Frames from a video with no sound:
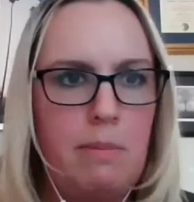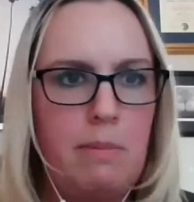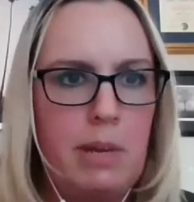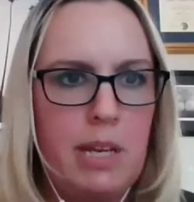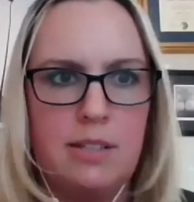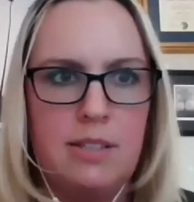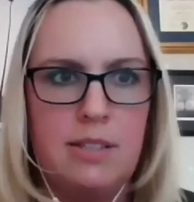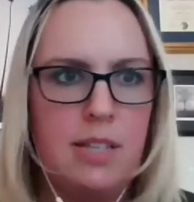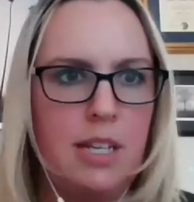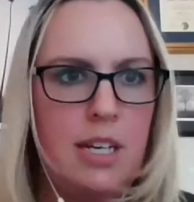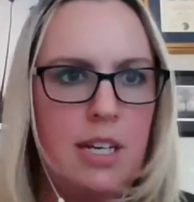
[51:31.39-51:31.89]

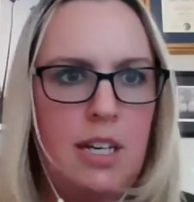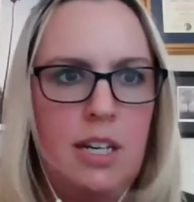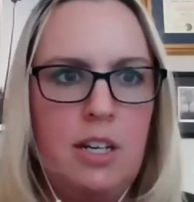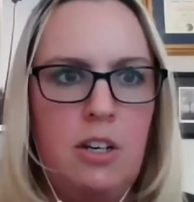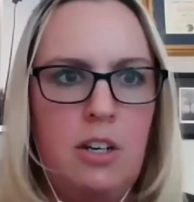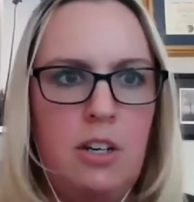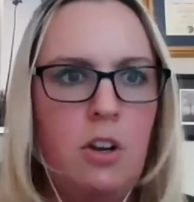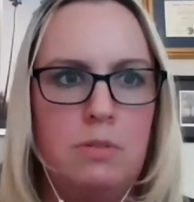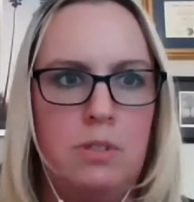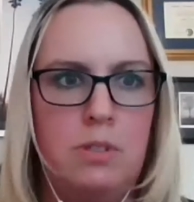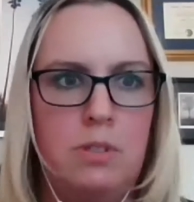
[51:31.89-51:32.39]
because they
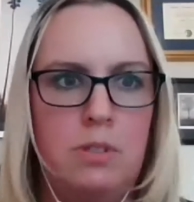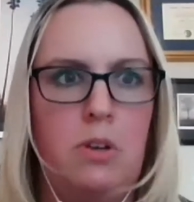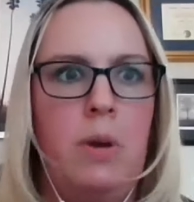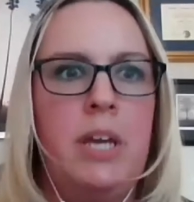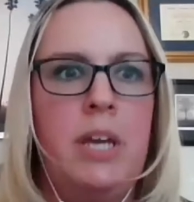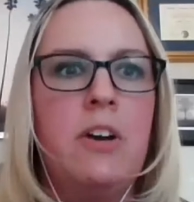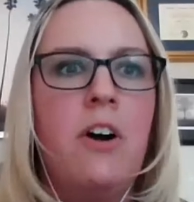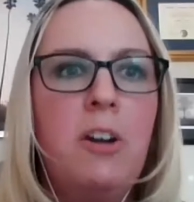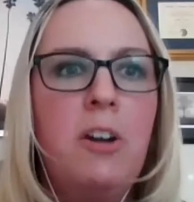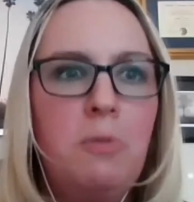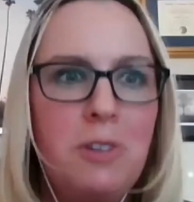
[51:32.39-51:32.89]
didn't know what was
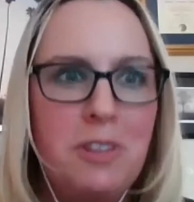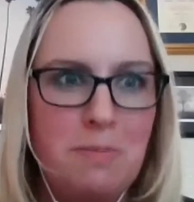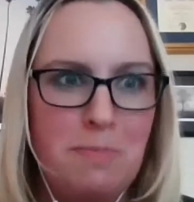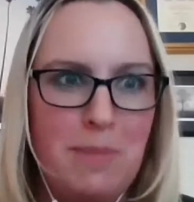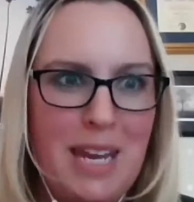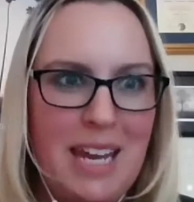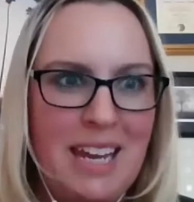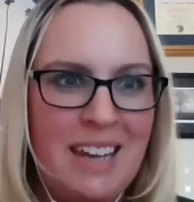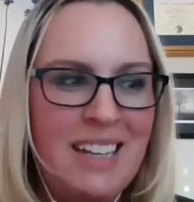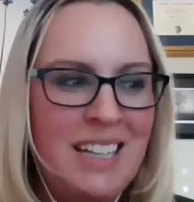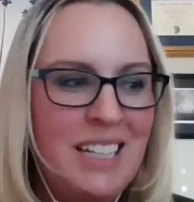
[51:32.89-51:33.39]
going on
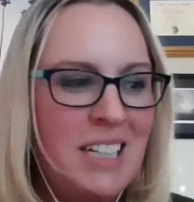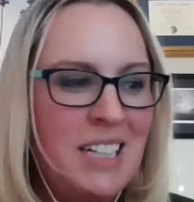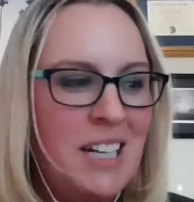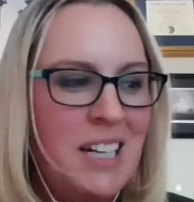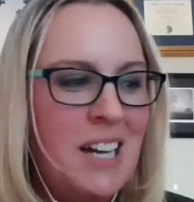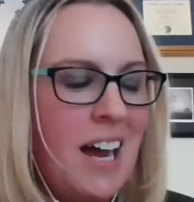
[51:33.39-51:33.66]
with me.